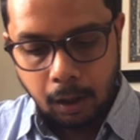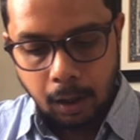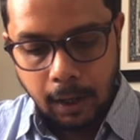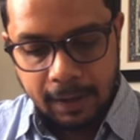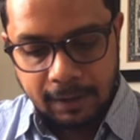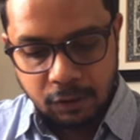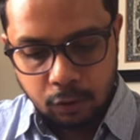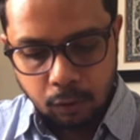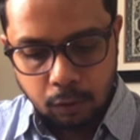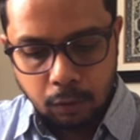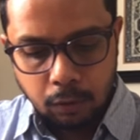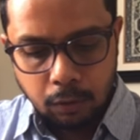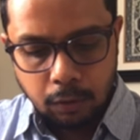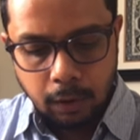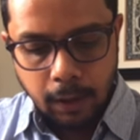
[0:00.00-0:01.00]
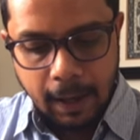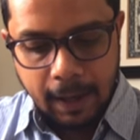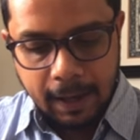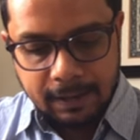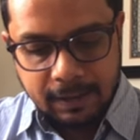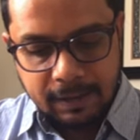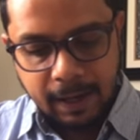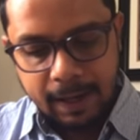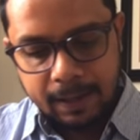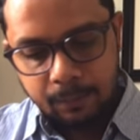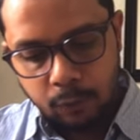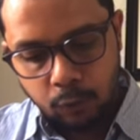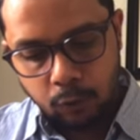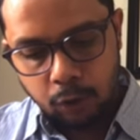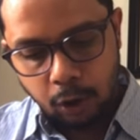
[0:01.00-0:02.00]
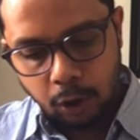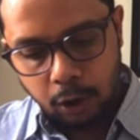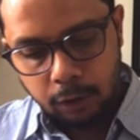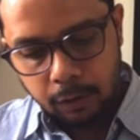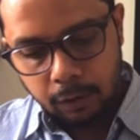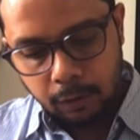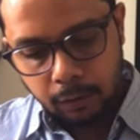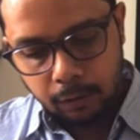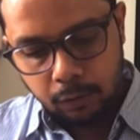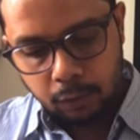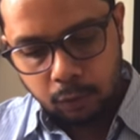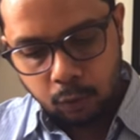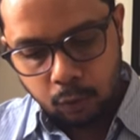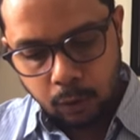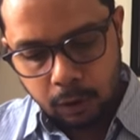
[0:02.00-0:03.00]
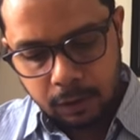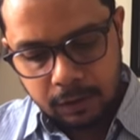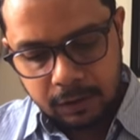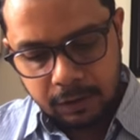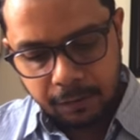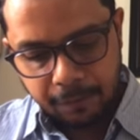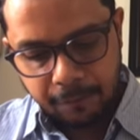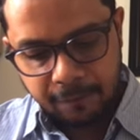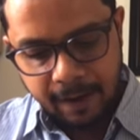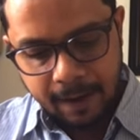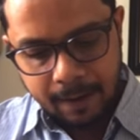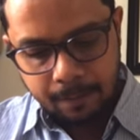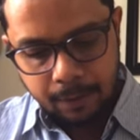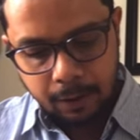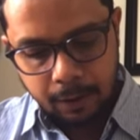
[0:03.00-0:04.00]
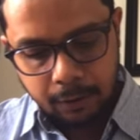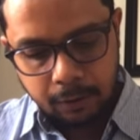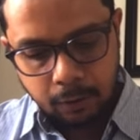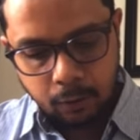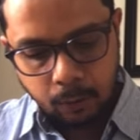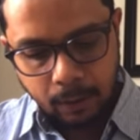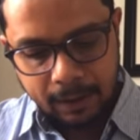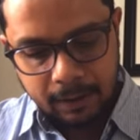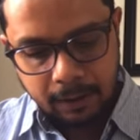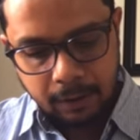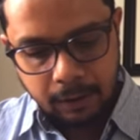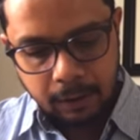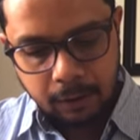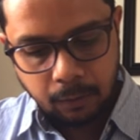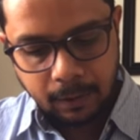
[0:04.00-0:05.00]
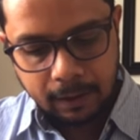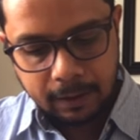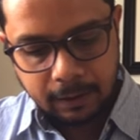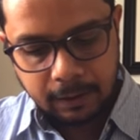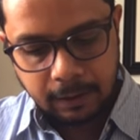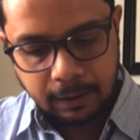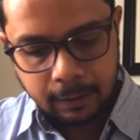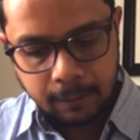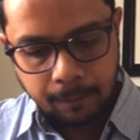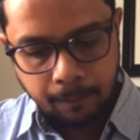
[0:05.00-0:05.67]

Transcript: And so as time rolled on towards Feb 2020,